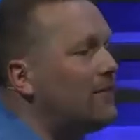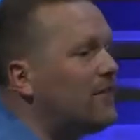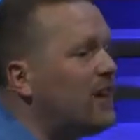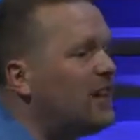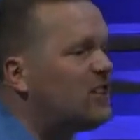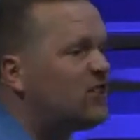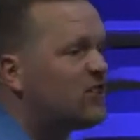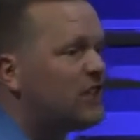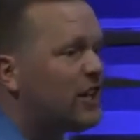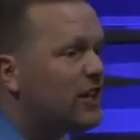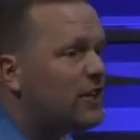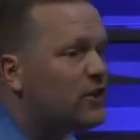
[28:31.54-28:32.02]

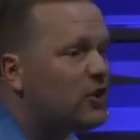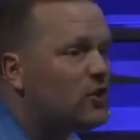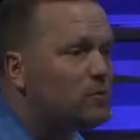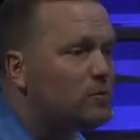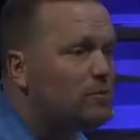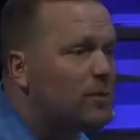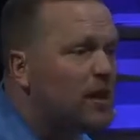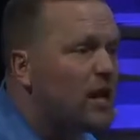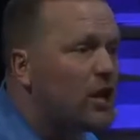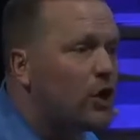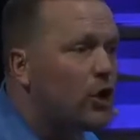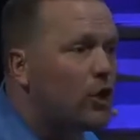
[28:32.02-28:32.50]
Instead of just
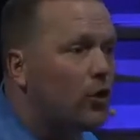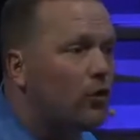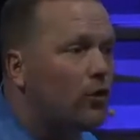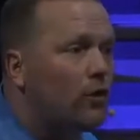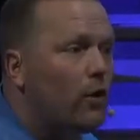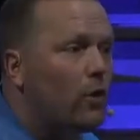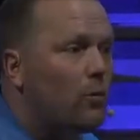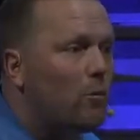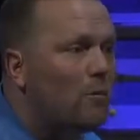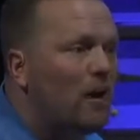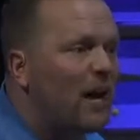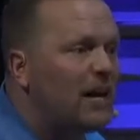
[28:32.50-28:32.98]
being your
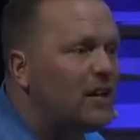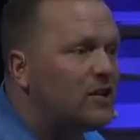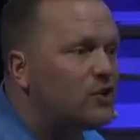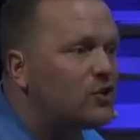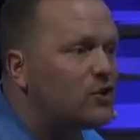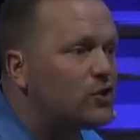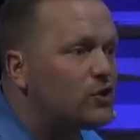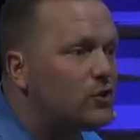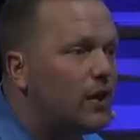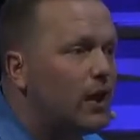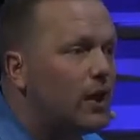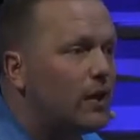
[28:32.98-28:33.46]
own might and
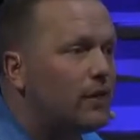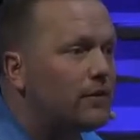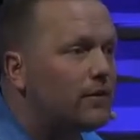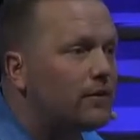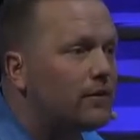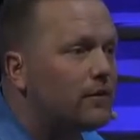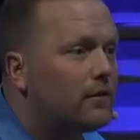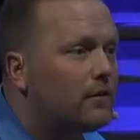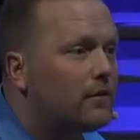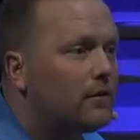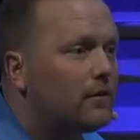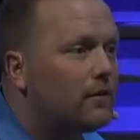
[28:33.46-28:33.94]
strength,
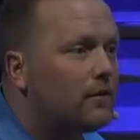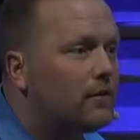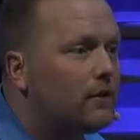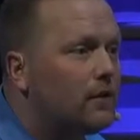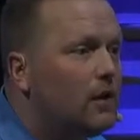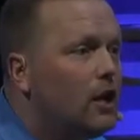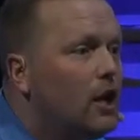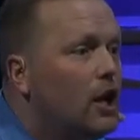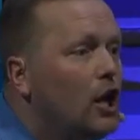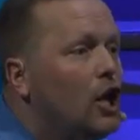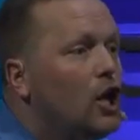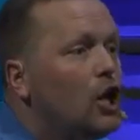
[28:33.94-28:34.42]

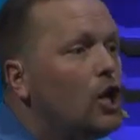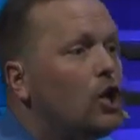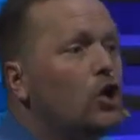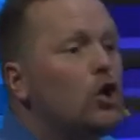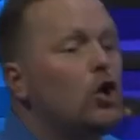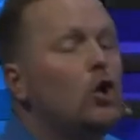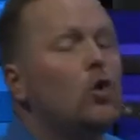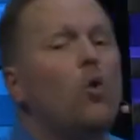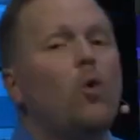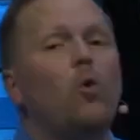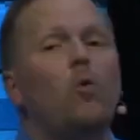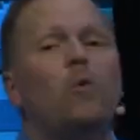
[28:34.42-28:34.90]

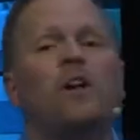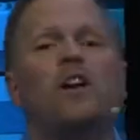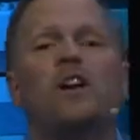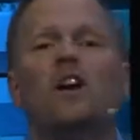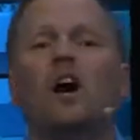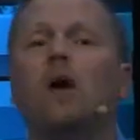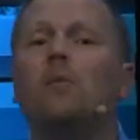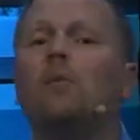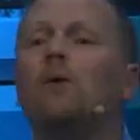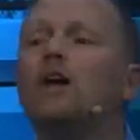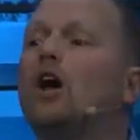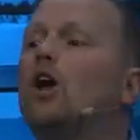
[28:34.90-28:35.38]
you will be
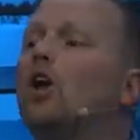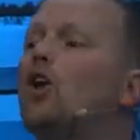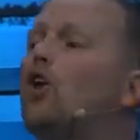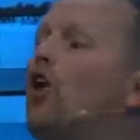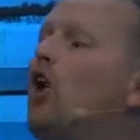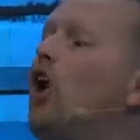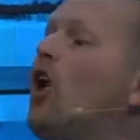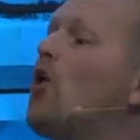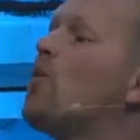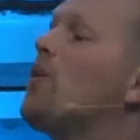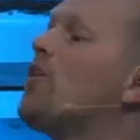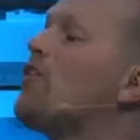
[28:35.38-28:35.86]
coming
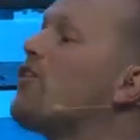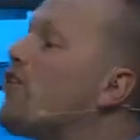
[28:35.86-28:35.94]
along with